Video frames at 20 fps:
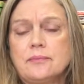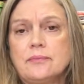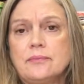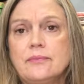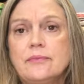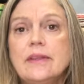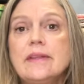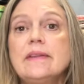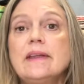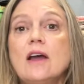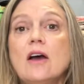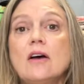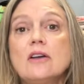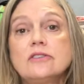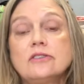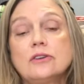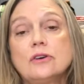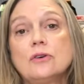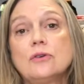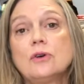then they
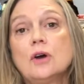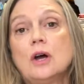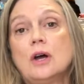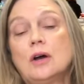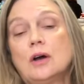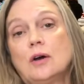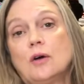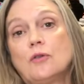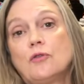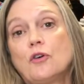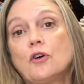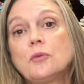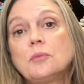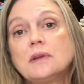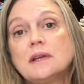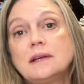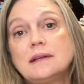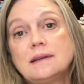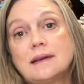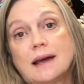also
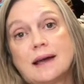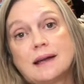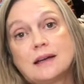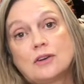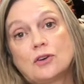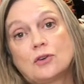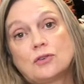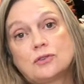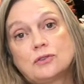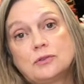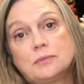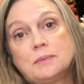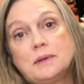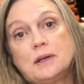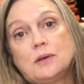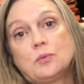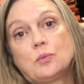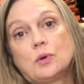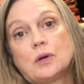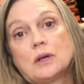formally diagnosed
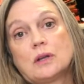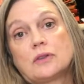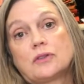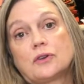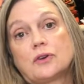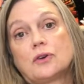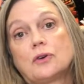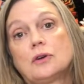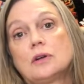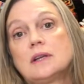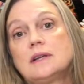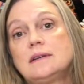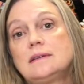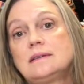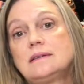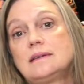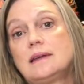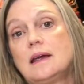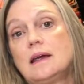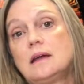me with early
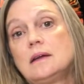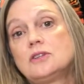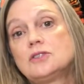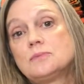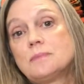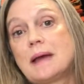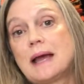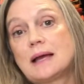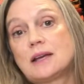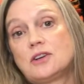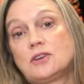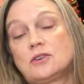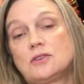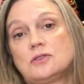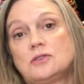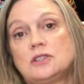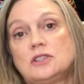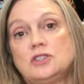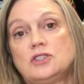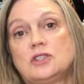stage
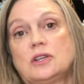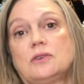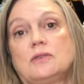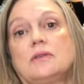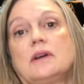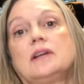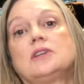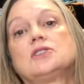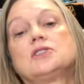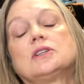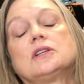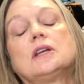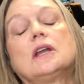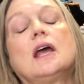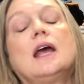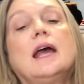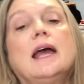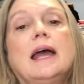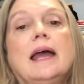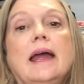macular degeneration.
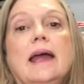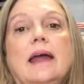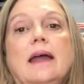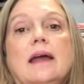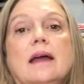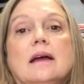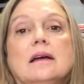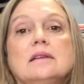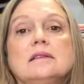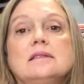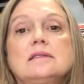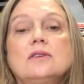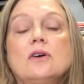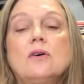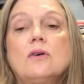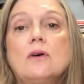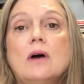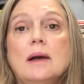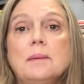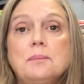And
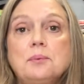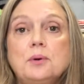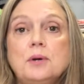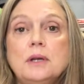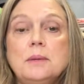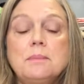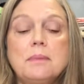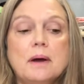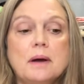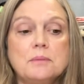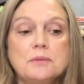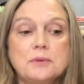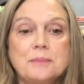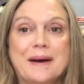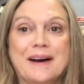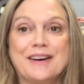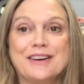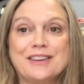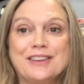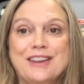so I'm pretty bummed
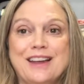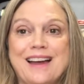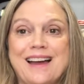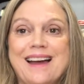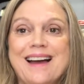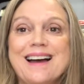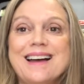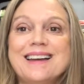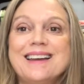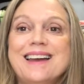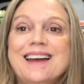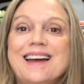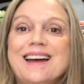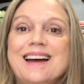about that.